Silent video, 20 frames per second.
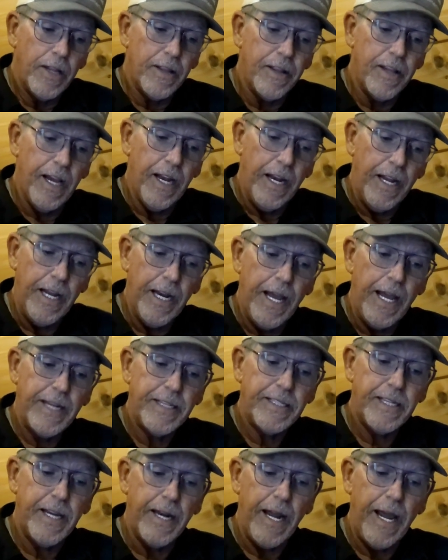that in
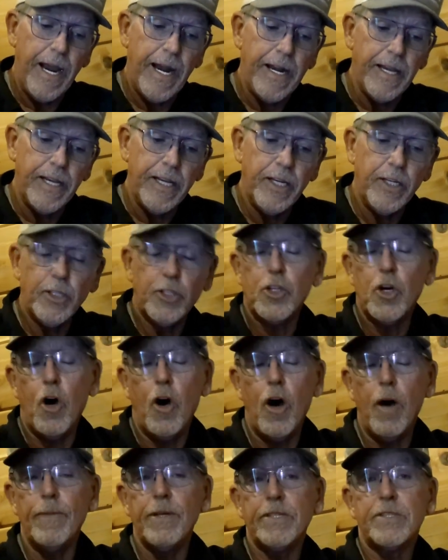1880,
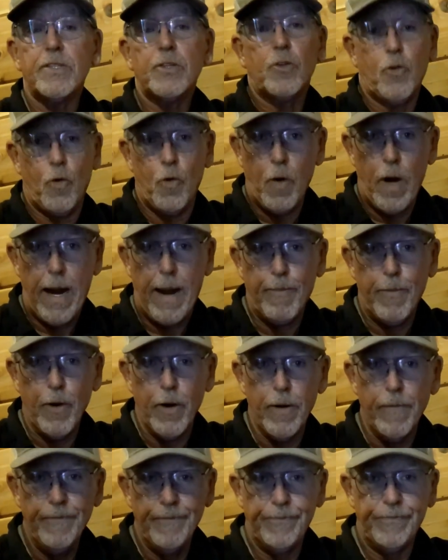Thomas
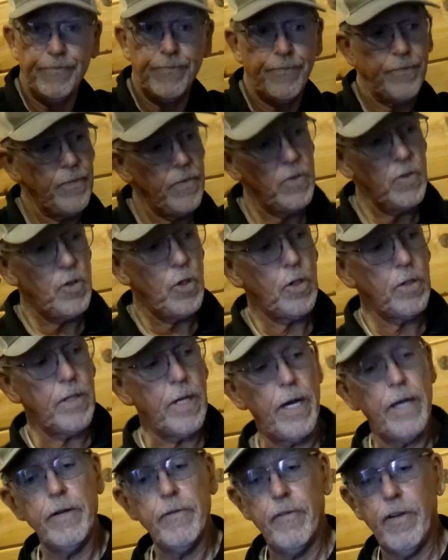Crapper took
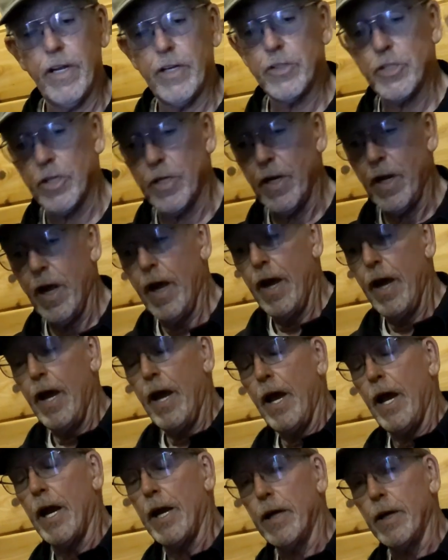that invention
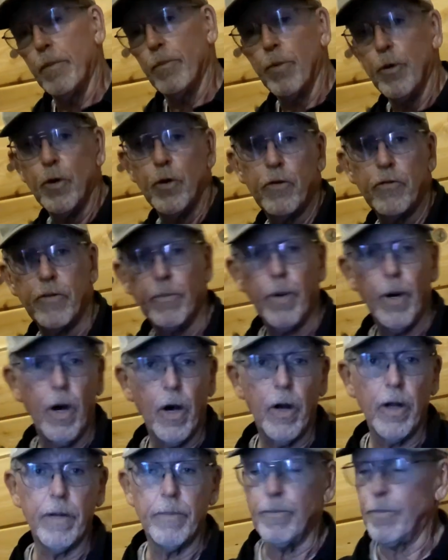and he improved
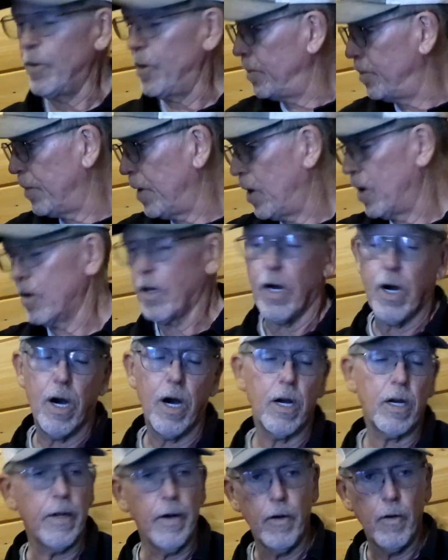upon it and put a ball
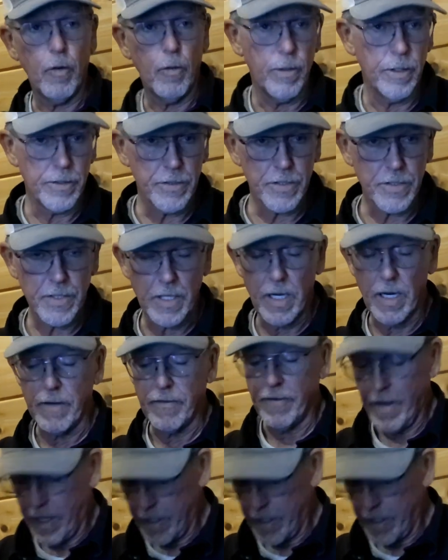cock and a whole bunch of stuff